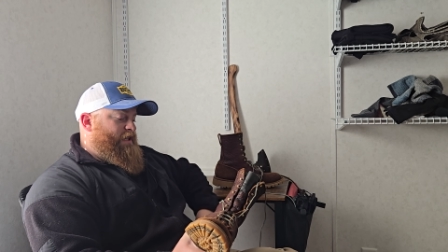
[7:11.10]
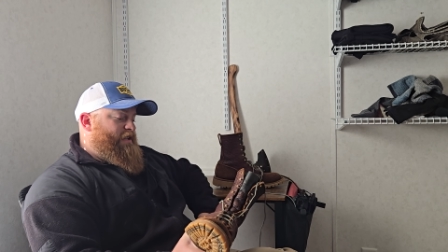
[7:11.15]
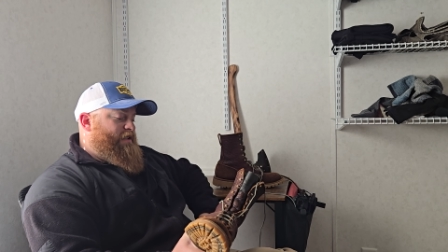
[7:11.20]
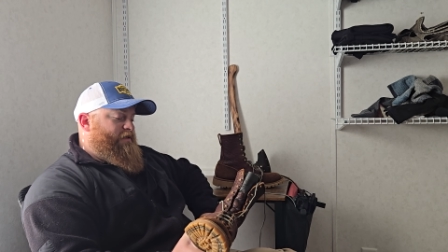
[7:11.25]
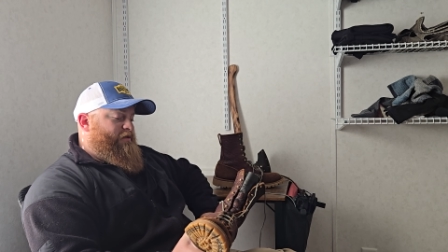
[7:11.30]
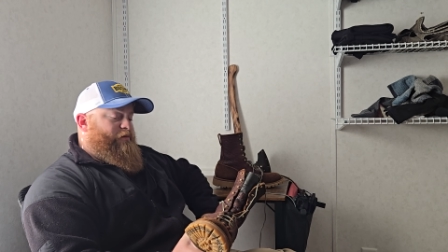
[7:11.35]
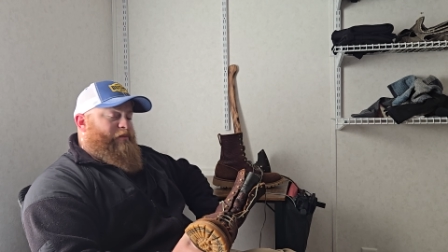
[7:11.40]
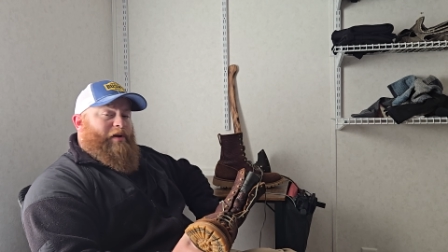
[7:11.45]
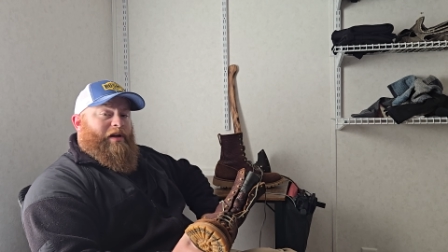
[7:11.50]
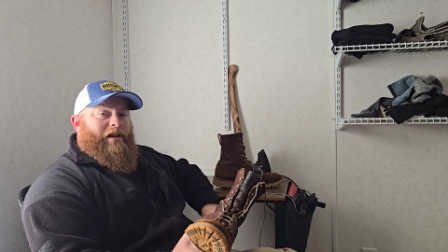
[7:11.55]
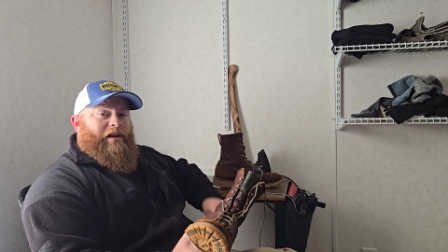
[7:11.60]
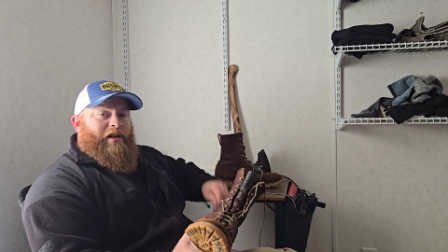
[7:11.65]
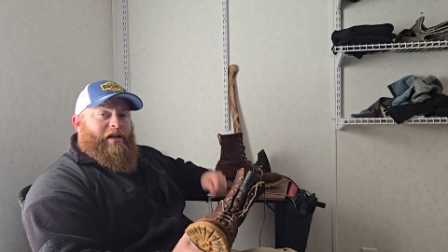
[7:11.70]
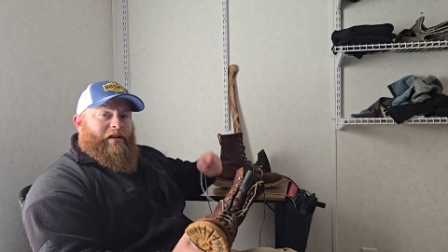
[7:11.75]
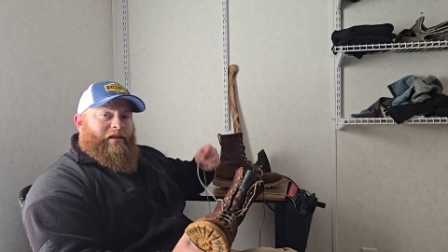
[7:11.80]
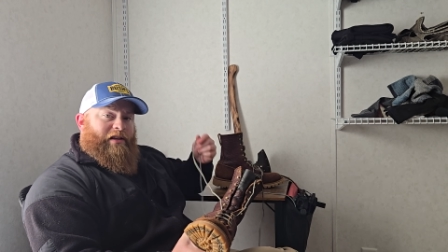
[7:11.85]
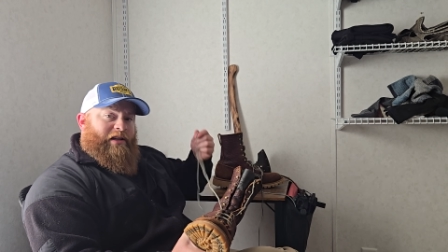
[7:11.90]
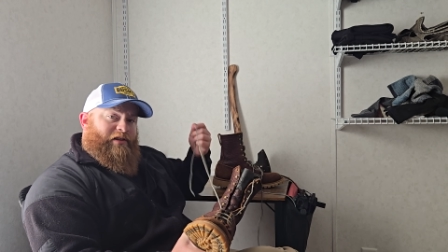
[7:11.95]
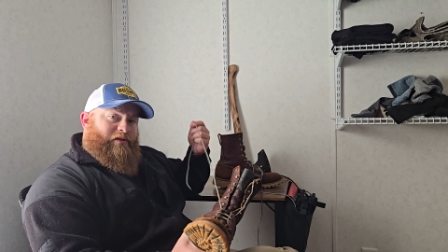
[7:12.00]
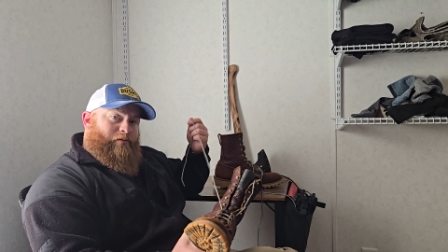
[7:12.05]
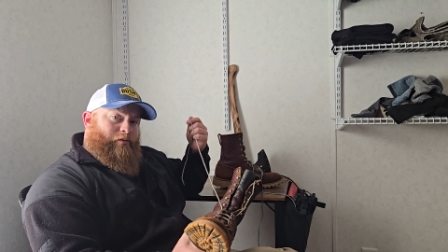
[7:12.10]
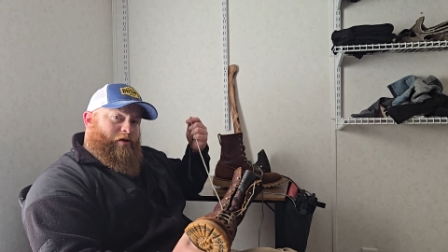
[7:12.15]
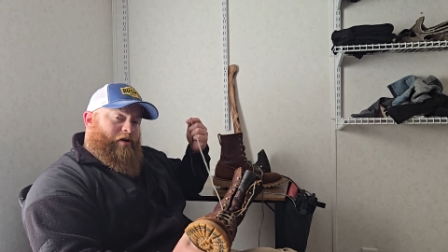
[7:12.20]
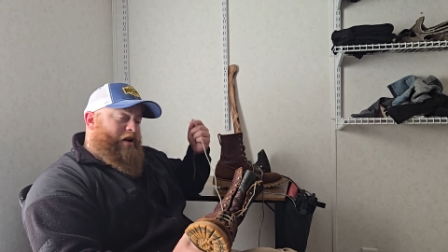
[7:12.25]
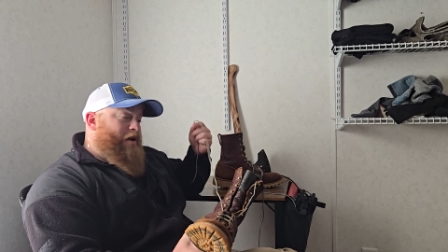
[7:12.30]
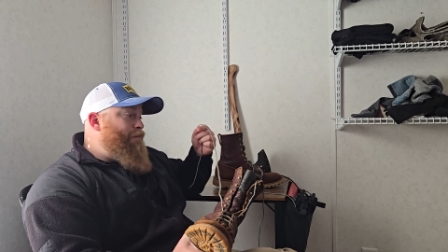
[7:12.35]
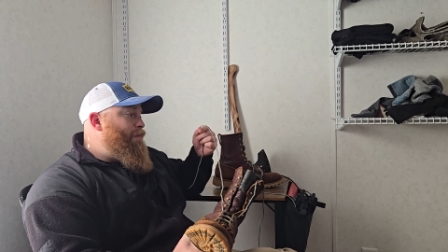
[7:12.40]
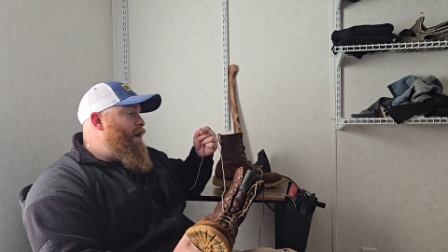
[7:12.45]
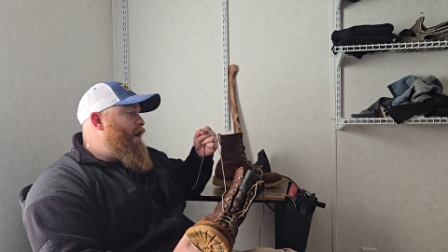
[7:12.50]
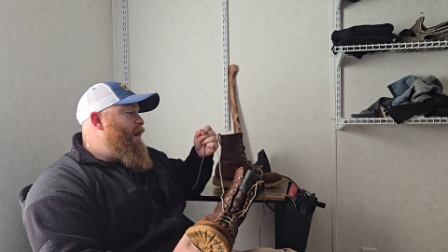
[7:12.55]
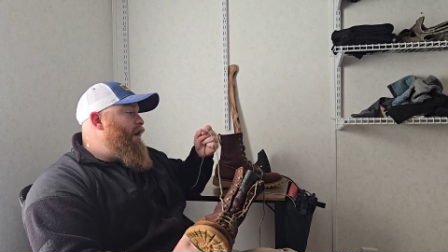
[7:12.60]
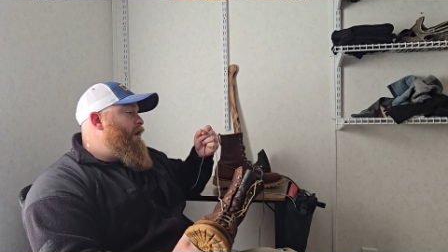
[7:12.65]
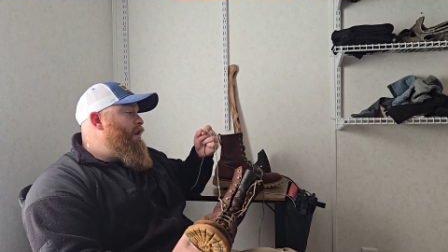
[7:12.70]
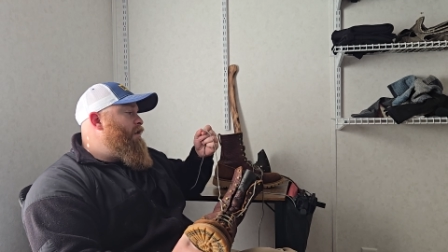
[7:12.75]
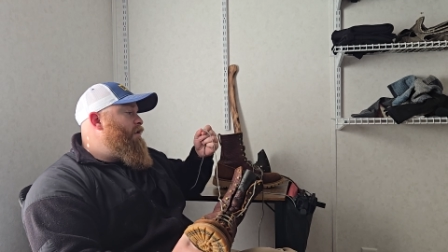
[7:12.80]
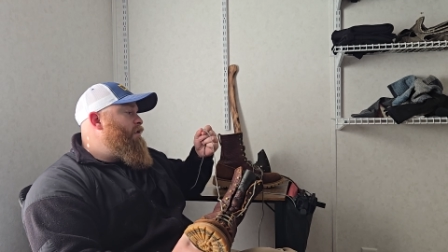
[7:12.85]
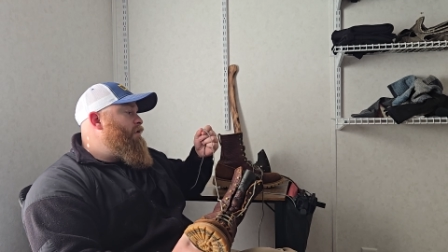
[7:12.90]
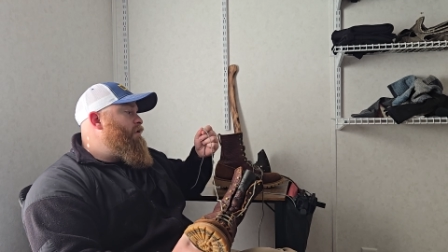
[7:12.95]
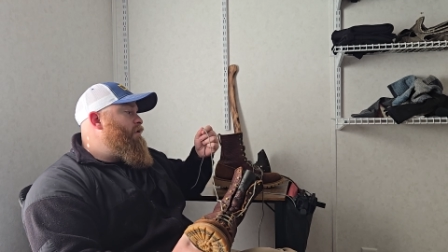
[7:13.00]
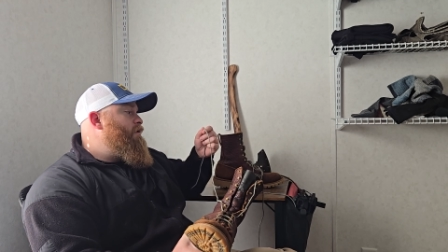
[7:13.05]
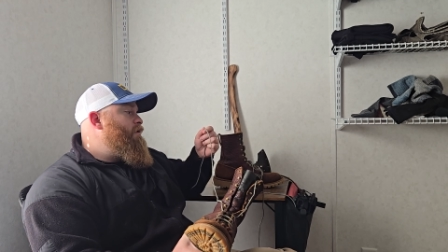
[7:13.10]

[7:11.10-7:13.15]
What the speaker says: These were in my